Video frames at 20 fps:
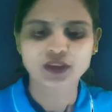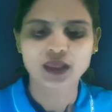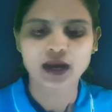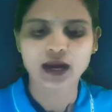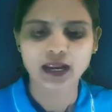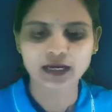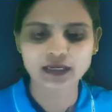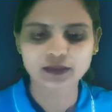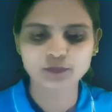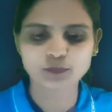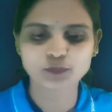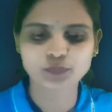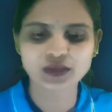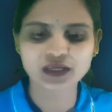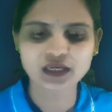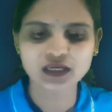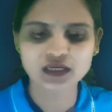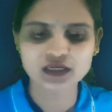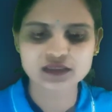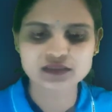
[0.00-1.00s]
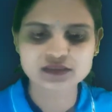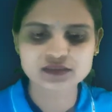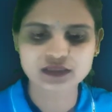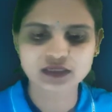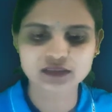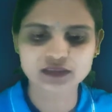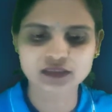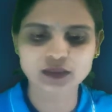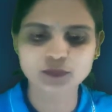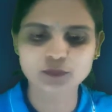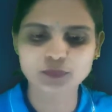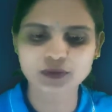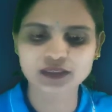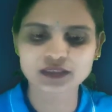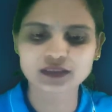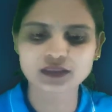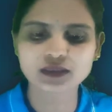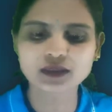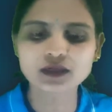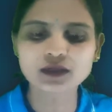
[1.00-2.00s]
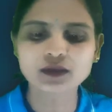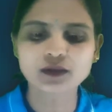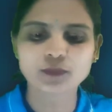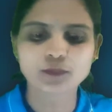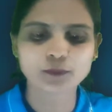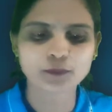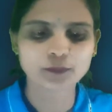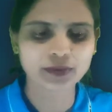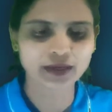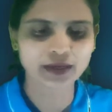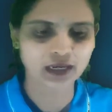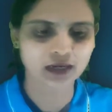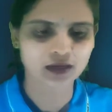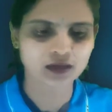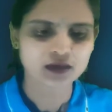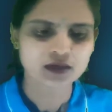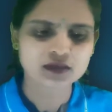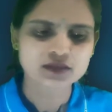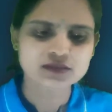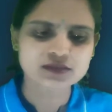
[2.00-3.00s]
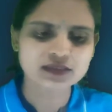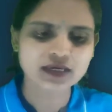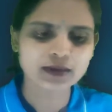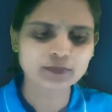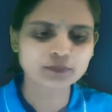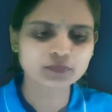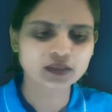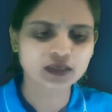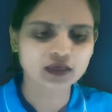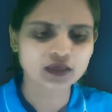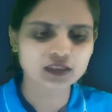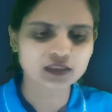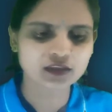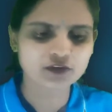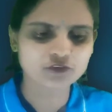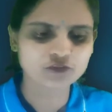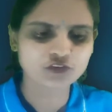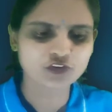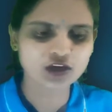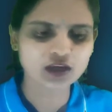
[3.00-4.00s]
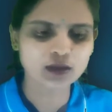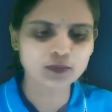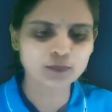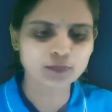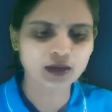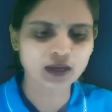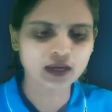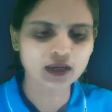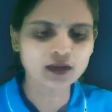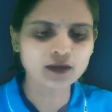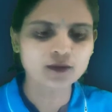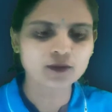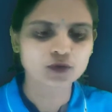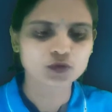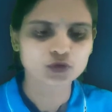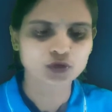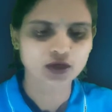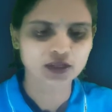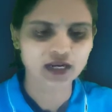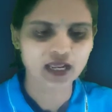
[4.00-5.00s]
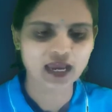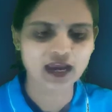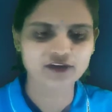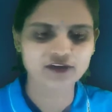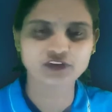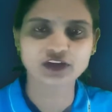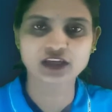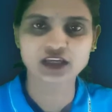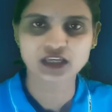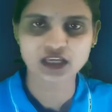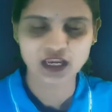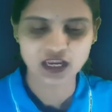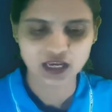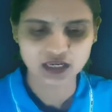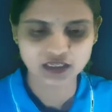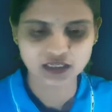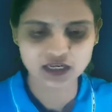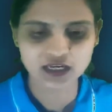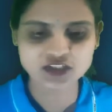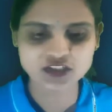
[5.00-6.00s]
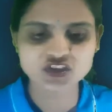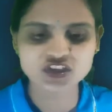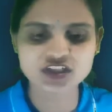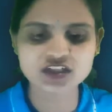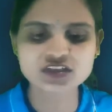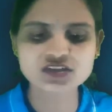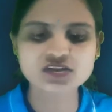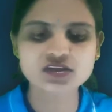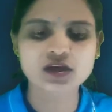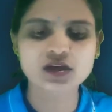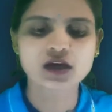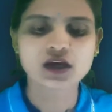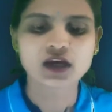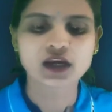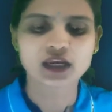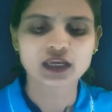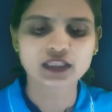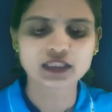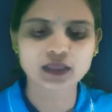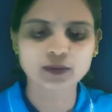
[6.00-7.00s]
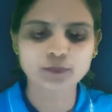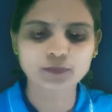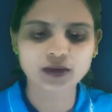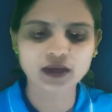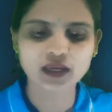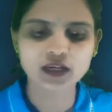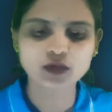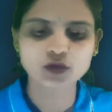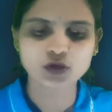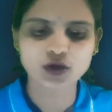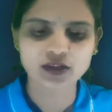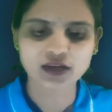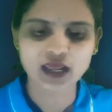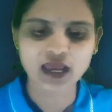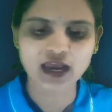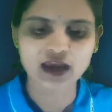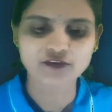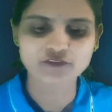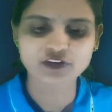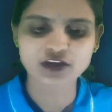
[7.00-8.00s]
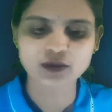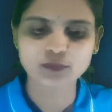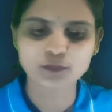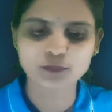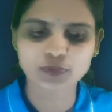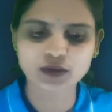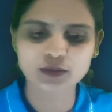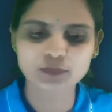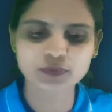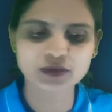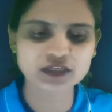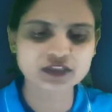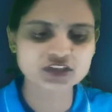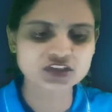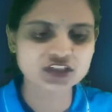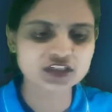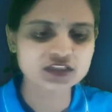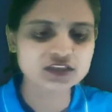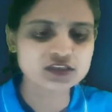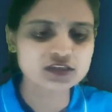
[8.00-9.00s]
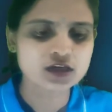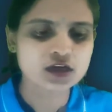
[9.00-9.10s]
and B is nothing but the male. Same thing, in the female you are having AA genes, in the male you are having BB genes.